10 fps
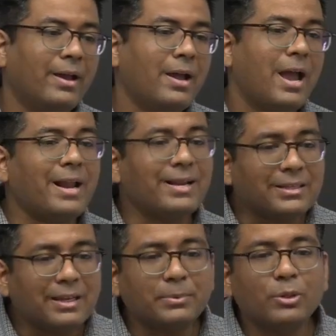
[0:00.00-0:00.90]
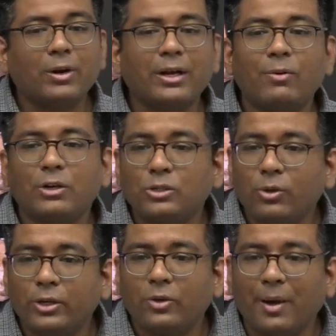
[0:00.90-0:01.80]
and then subsequently what is going
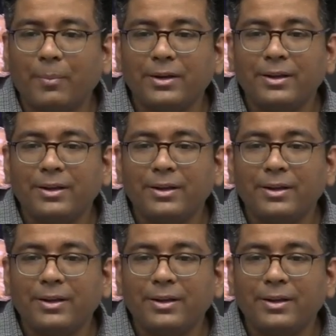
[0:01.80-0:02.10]
to happen,